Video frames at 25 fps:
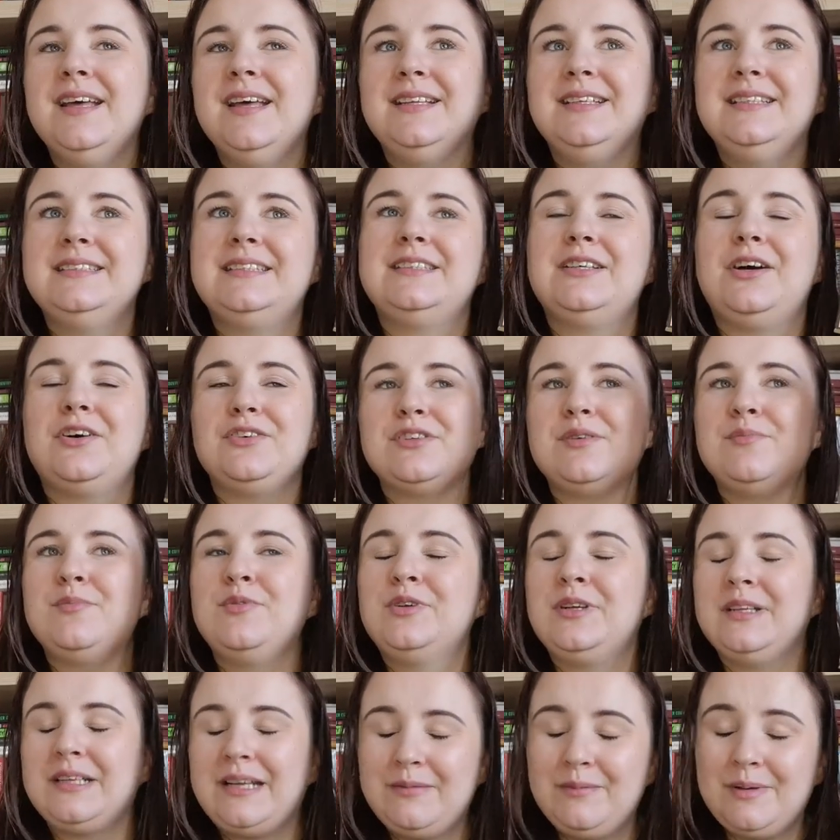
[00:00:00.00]
This is also a
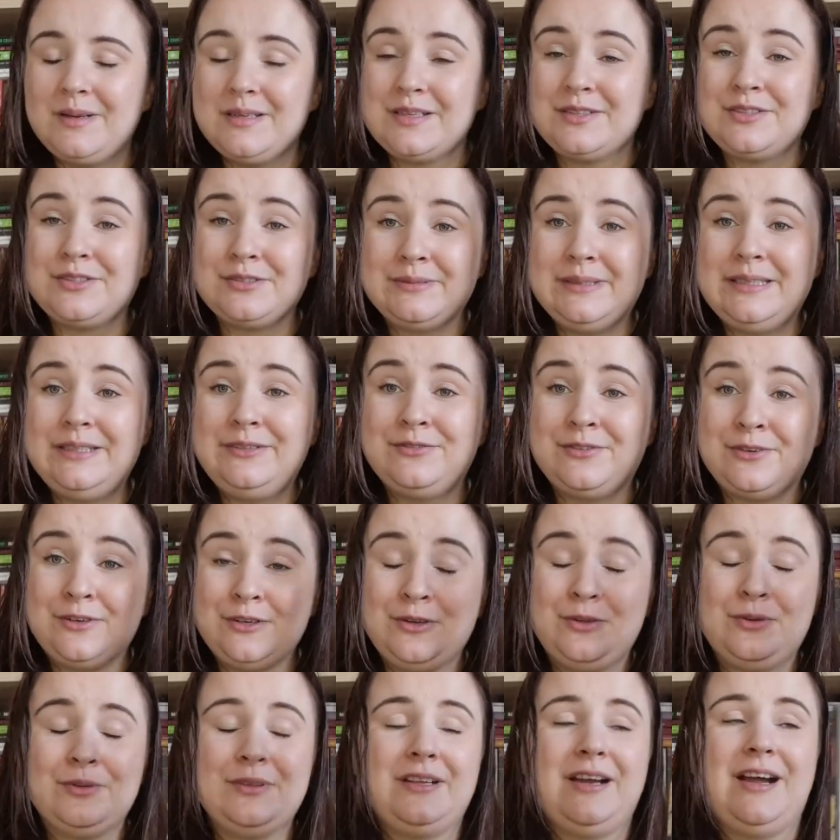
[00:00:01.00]
book that I wanted to read for a
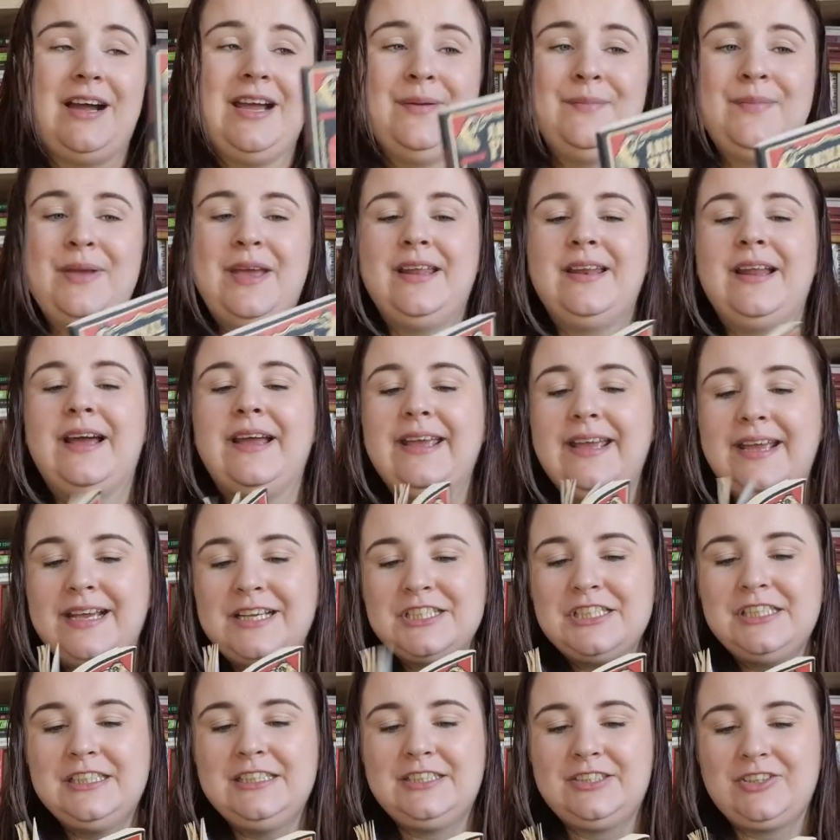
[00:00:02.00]
long time, and I
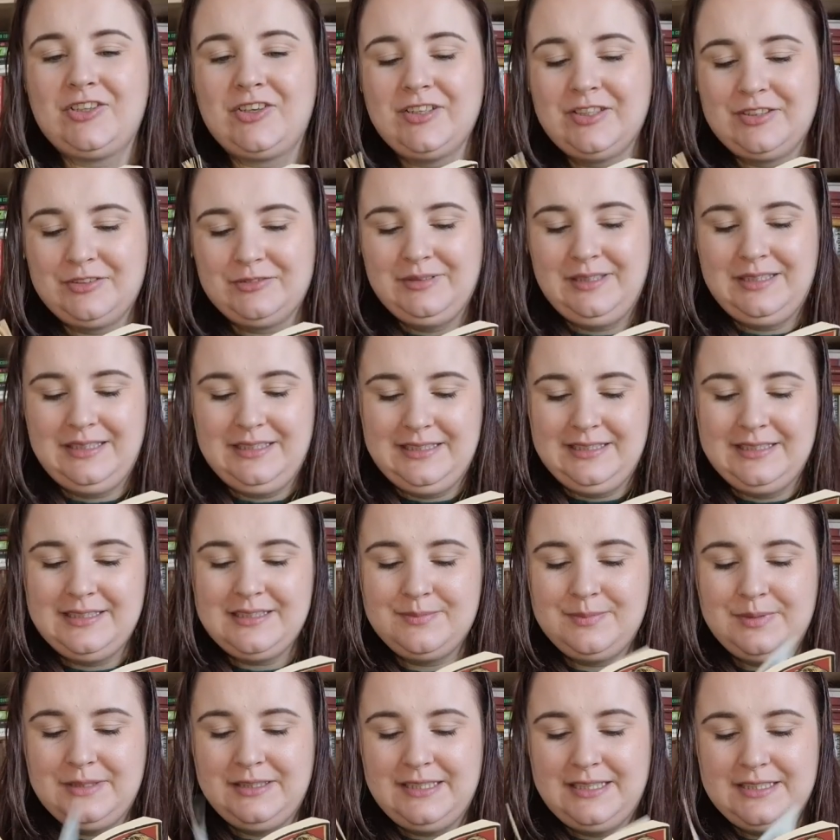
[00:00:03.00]
actually started reading it,
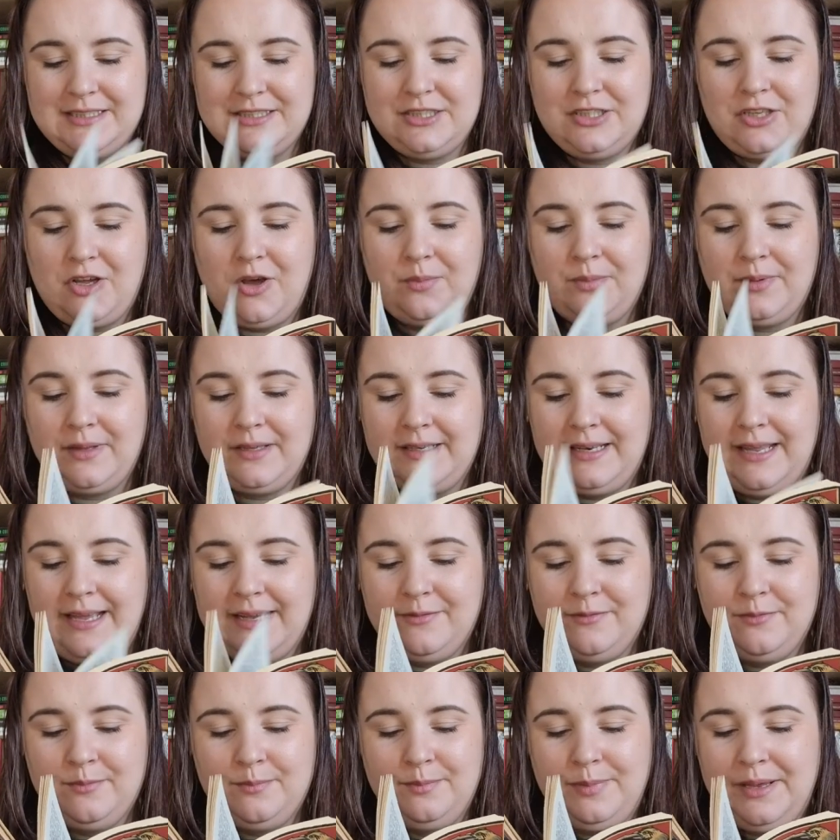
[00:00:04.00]
but then stopped at
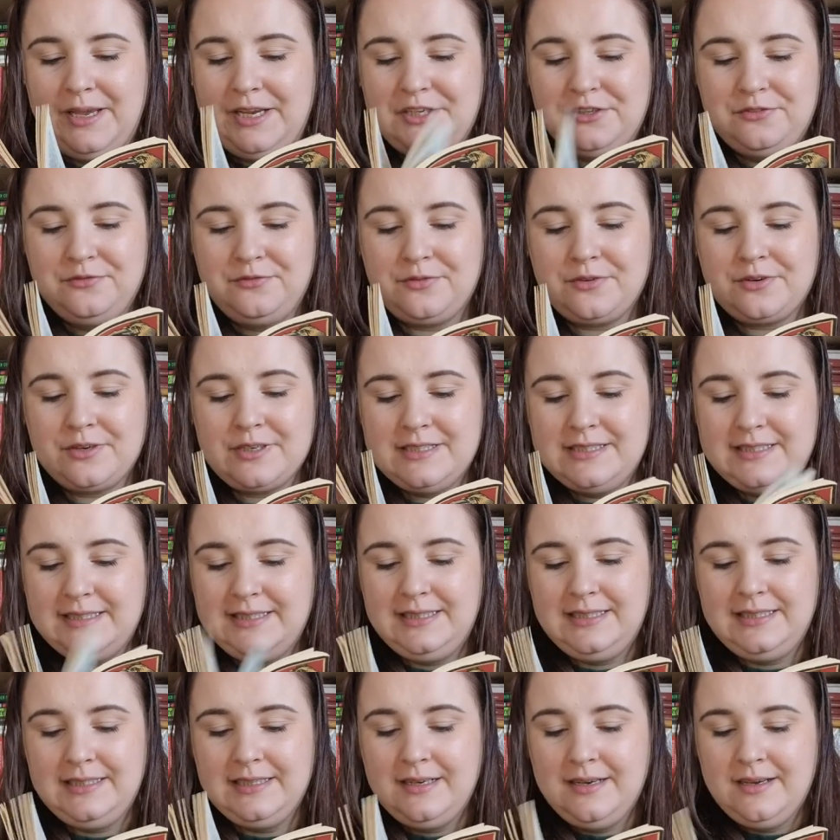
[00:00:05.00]
like page
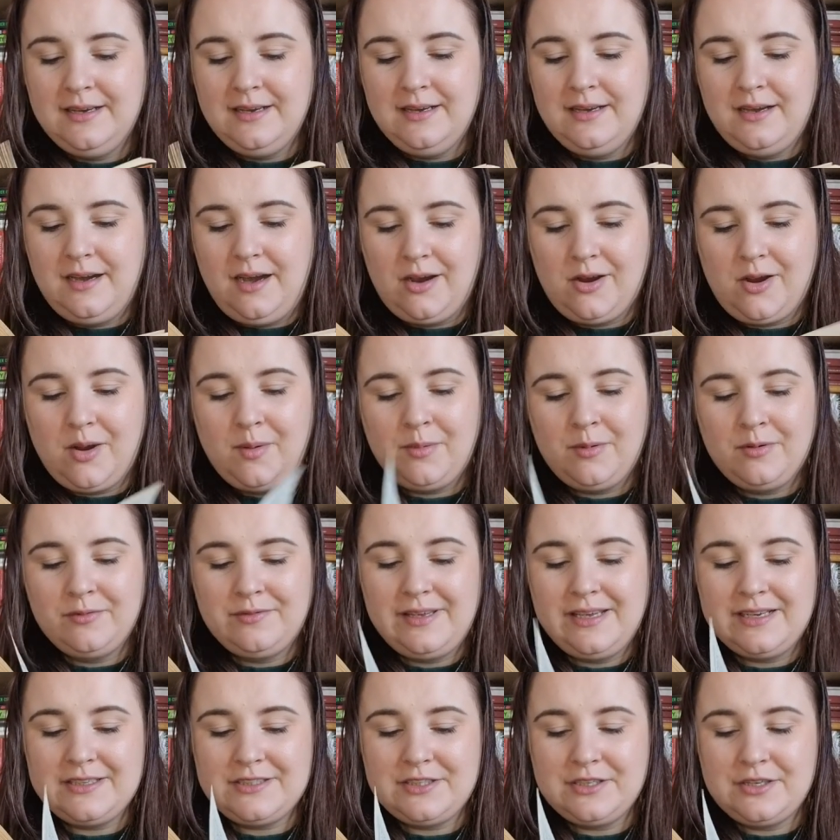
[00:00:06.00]
40 a couple of
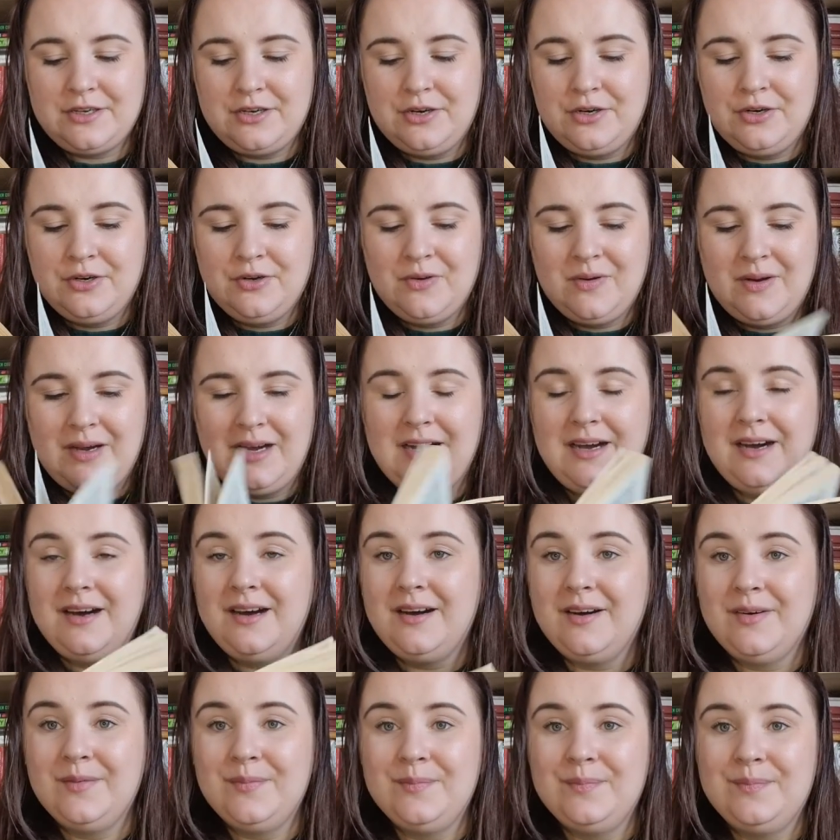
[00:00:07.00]
years ago.
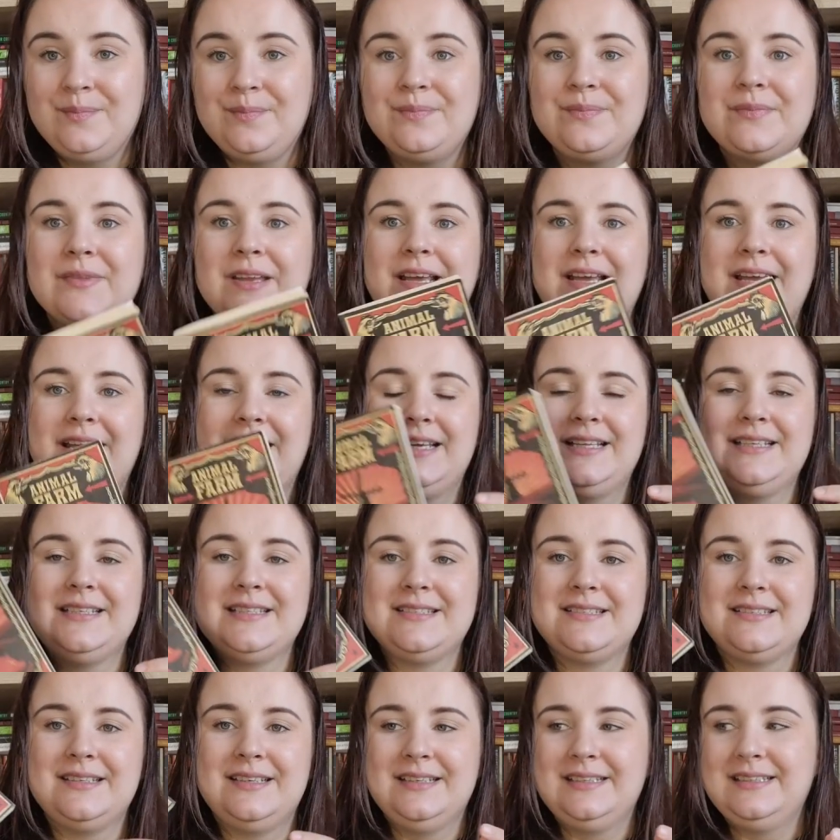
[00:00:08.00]

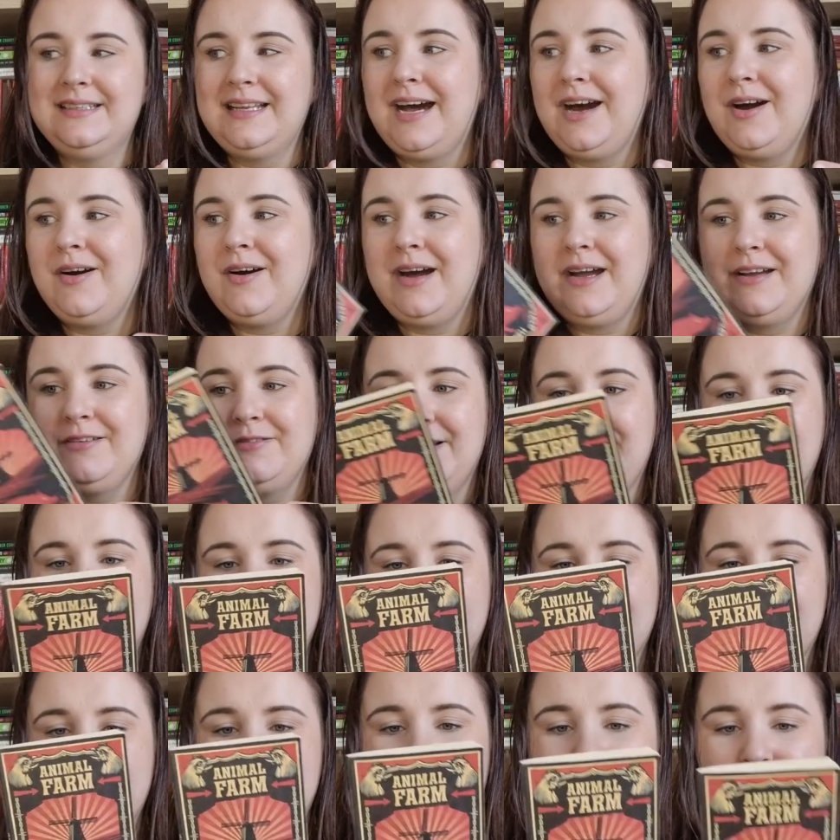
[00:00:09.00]
Now I read
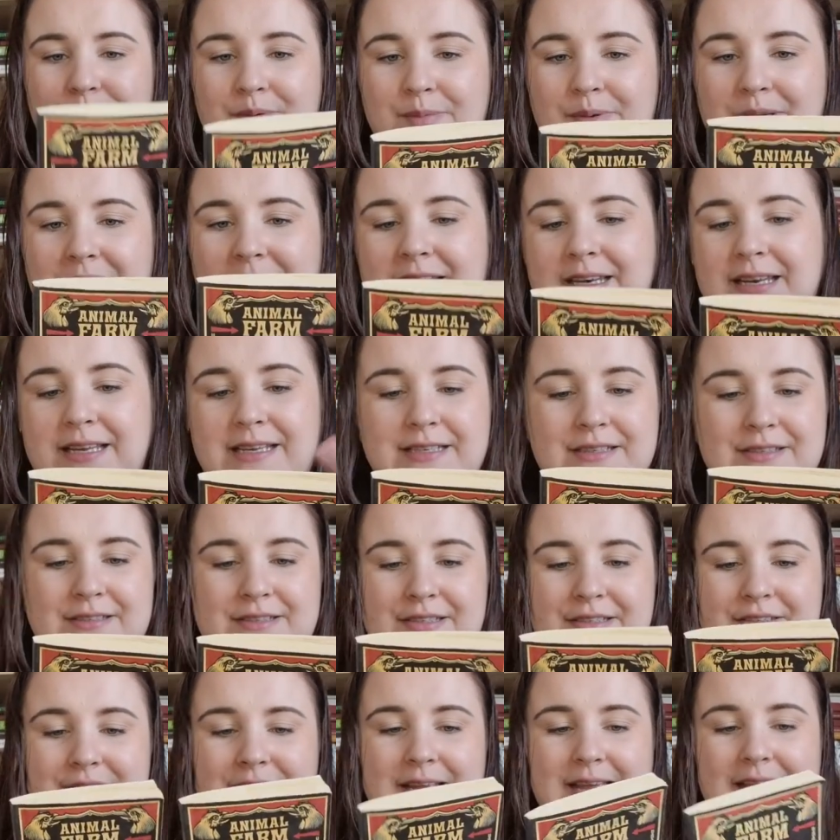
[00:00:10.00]
it from the beginning
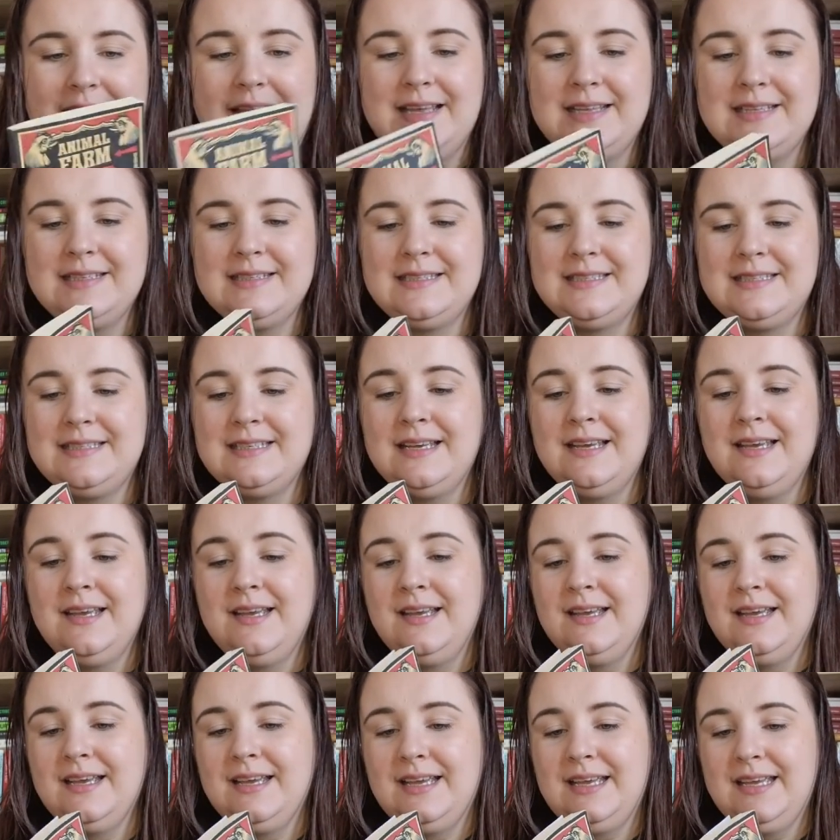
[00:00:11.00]
until the end,
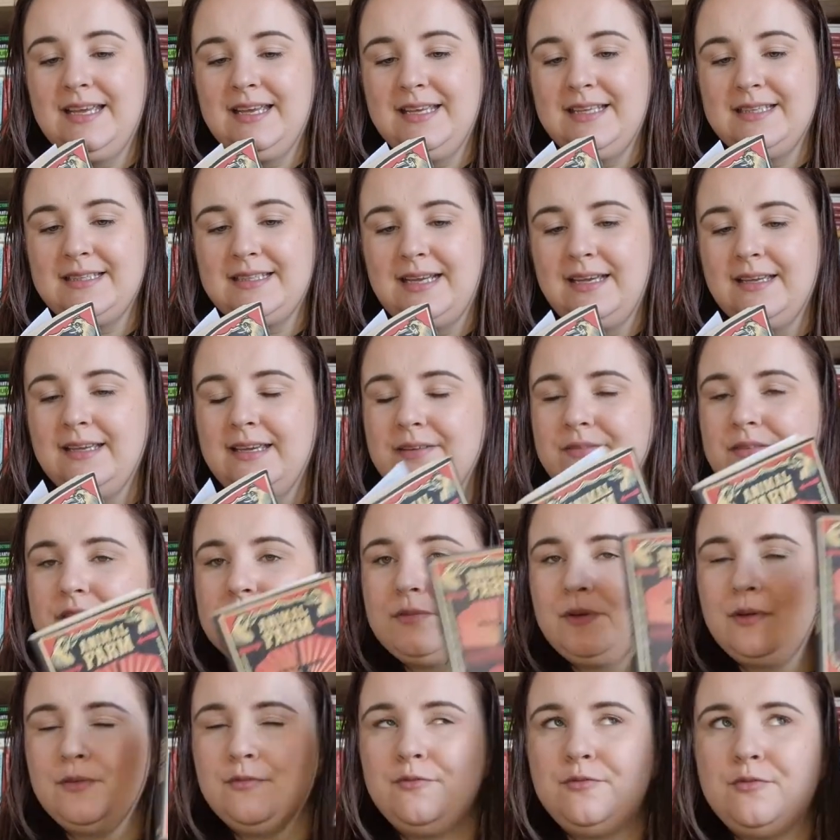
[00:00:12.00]
and I give this
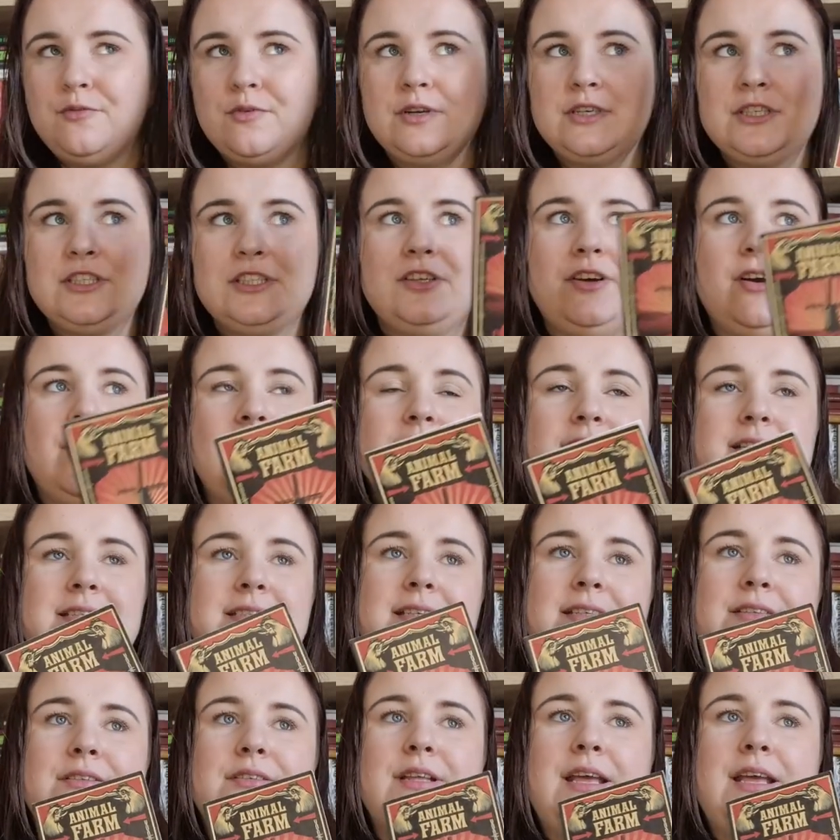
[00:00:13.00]
one 4 stars.